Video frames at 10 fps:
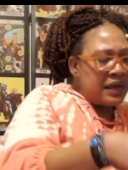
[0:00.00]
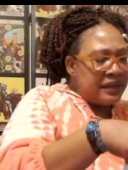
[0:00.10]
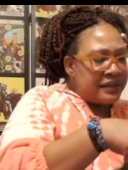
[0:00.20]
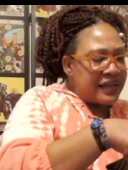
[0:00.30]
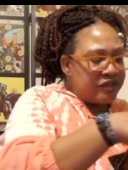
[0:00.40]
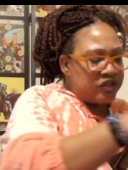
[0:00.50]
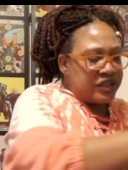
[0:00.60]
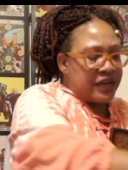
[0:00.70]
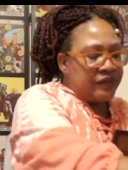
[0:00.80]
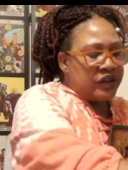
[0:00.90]

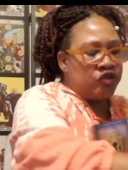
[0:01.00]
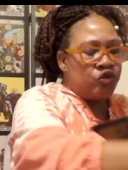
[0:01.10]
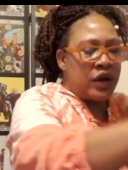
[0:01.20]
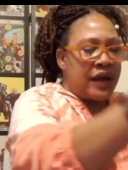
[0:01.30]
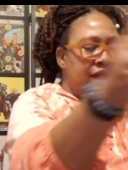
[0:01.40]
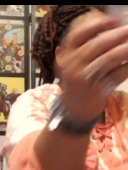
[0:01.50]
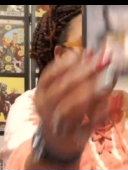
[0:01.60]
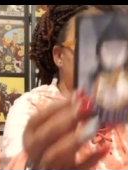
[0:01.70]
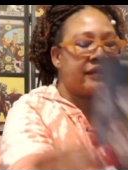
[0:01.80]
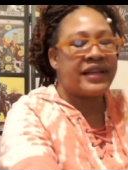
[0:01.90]
Sagittarius, you have the
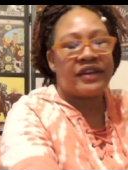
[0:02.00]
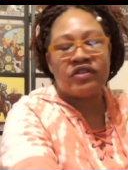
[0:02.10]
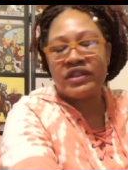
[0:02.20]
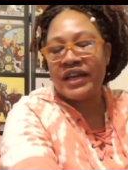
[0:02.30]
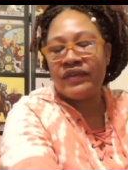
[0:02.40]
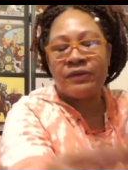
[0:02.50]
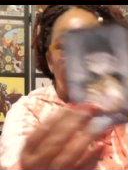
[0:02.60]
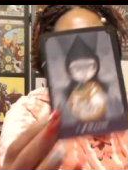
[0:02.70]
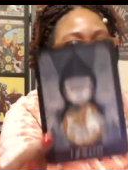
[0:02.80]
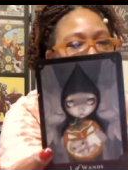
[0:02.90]
Sagittarius.
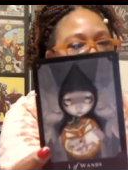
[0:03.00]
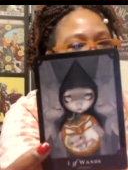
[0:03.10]
Pisces,